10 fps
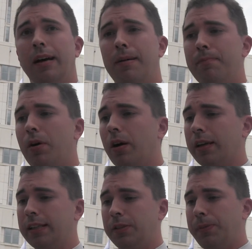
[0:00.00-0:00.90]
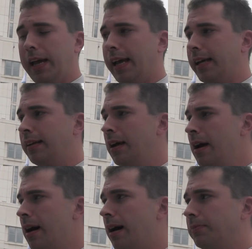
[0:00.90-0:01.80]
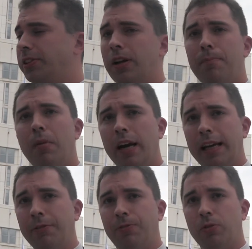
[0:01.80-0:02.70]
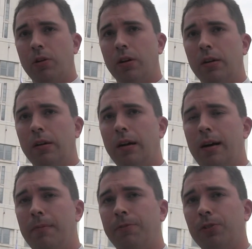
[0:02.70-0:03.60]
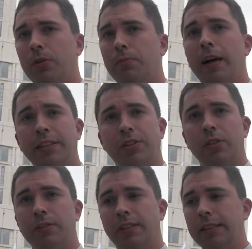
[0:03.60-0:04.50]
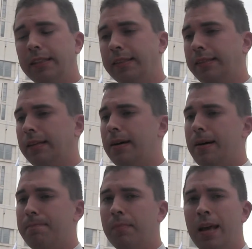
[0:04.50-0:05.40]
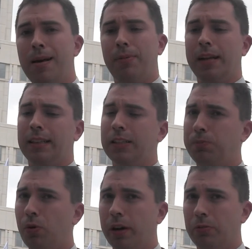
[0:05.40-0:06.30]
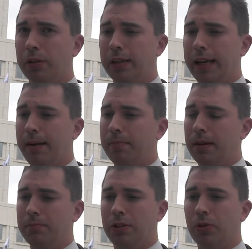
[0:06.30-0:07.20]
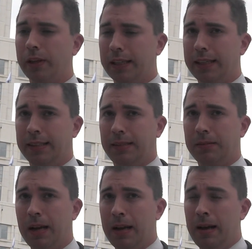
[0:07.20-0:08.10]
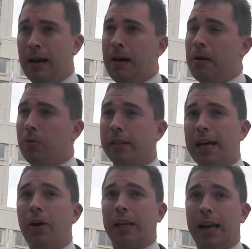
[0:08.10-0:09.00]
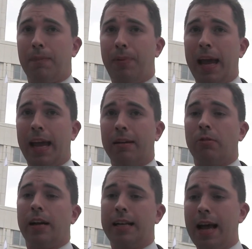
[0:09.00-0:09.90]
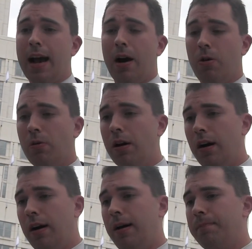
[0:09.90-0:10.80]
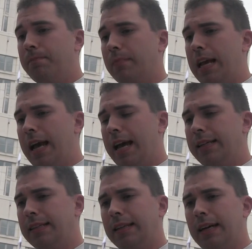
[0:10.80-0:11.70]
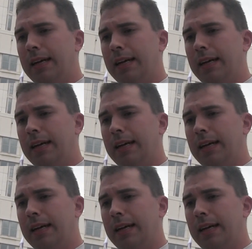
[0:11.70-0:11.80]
Mark has paid some money for my services, but at this point, really, I'm doing this without getting paid right now, and